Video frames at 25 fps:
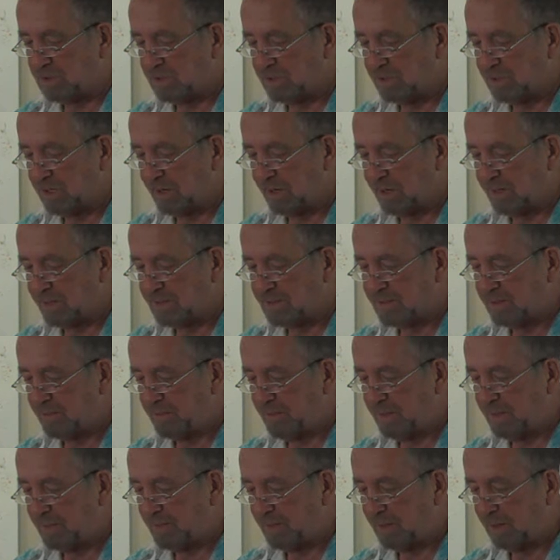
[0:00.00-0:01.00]
Once upon a
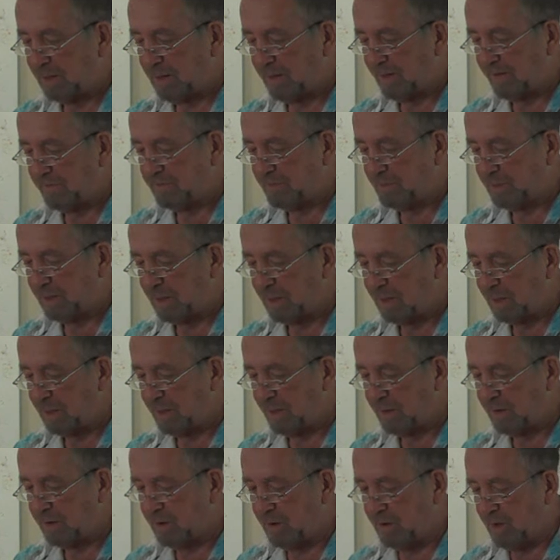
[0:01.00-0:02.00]
time, 2 men
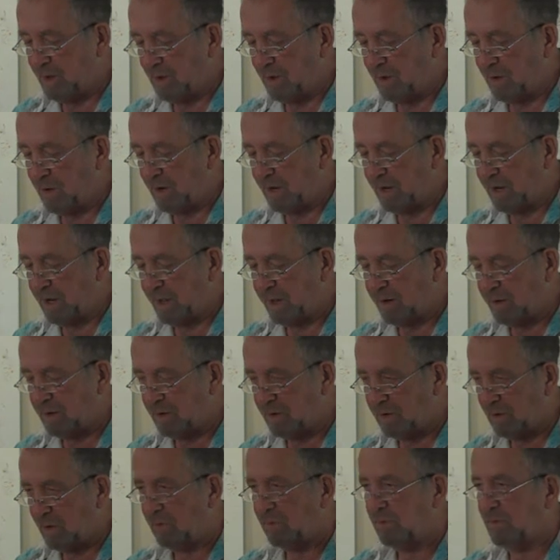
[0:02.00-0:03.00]
lived together for many
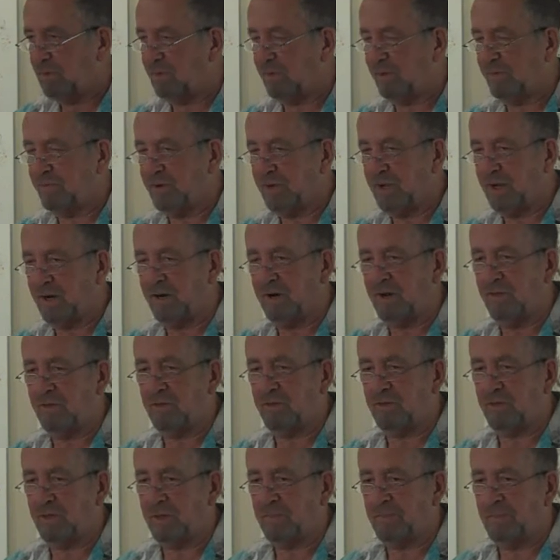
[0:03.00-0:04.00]
years, sharing
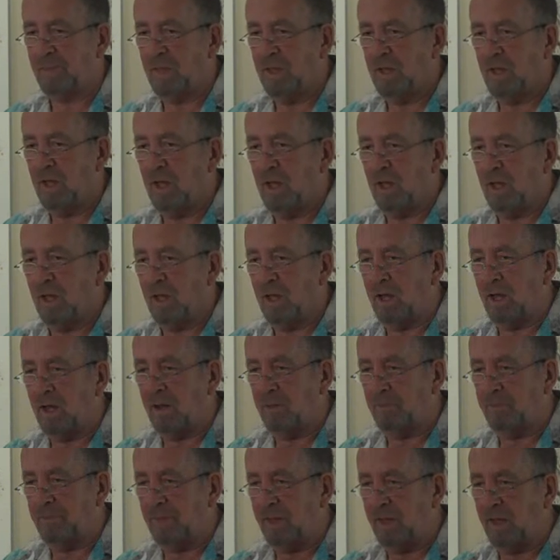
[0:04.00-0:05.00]
everything. One
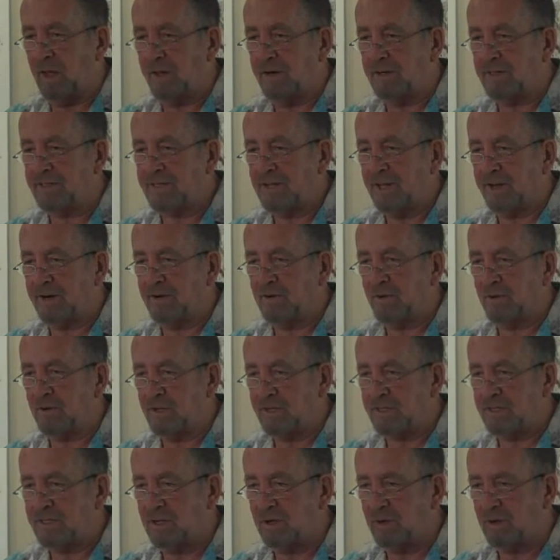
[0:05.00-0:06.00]
was named
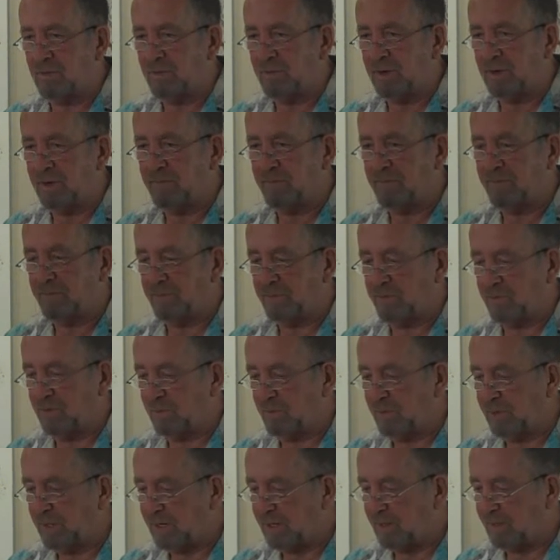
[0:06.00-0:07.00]
Jonathan, and the other was
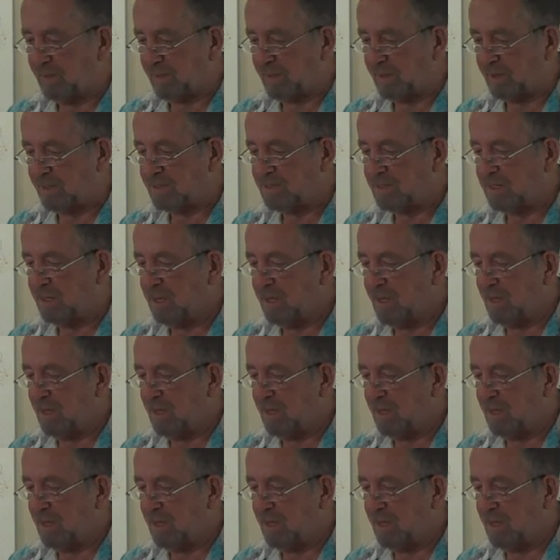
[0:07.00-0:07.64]
named Johnny.